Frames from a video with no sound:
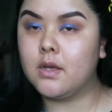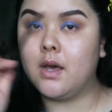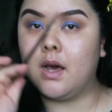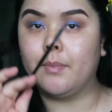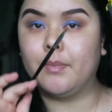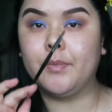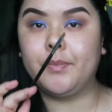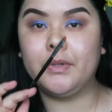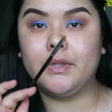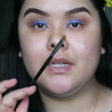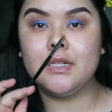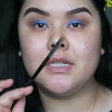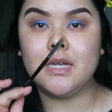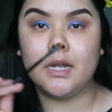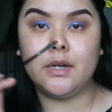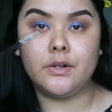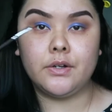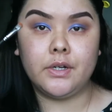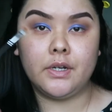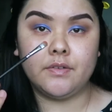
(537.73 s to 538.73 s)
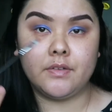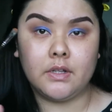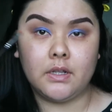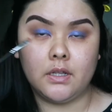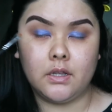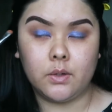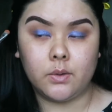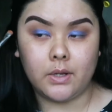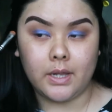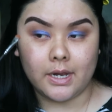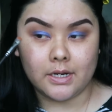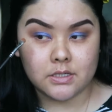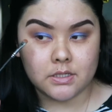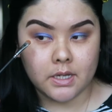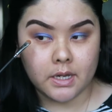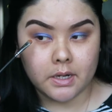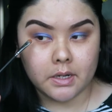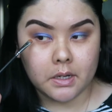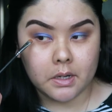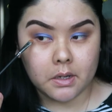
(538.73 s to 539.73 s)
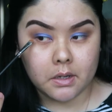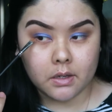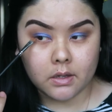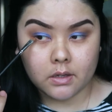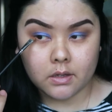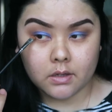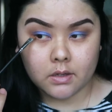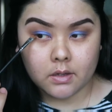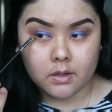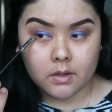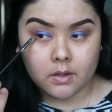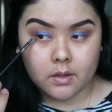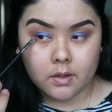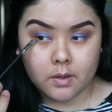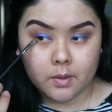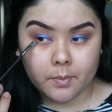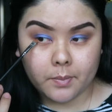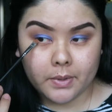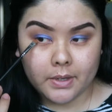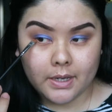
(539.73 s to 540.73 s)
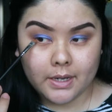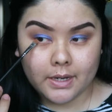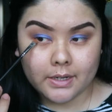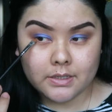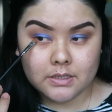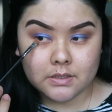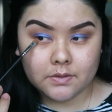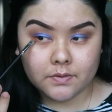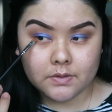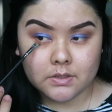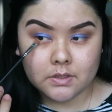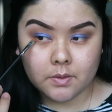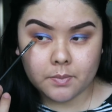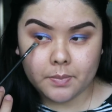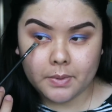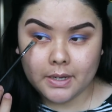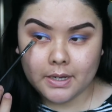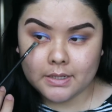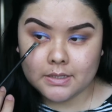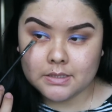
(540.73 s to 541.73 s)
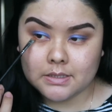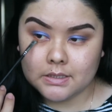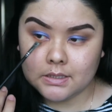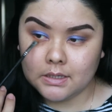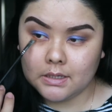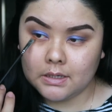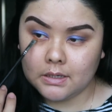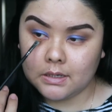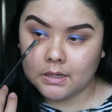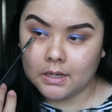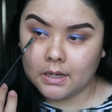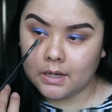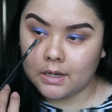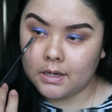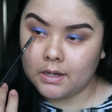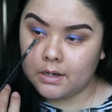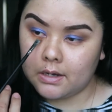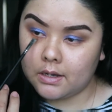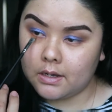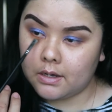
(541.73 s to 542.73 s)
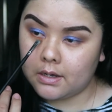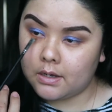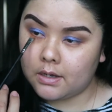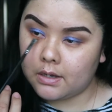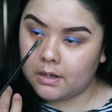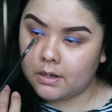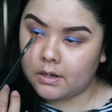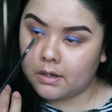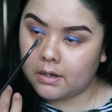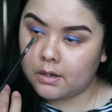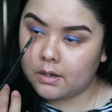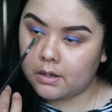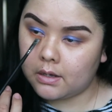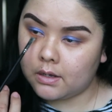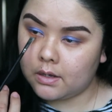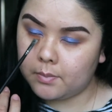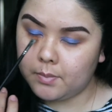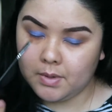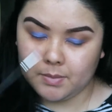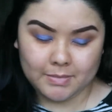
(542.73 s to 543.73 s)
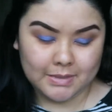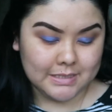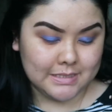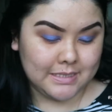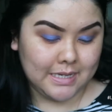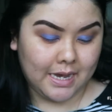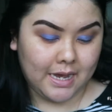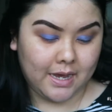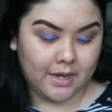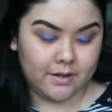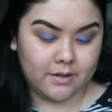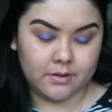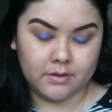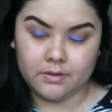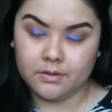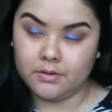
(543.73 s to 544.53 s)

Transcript: I'm gonna put this underneath on the lower lash line. But yeah, I just feel so bad seeing that and it made me sad.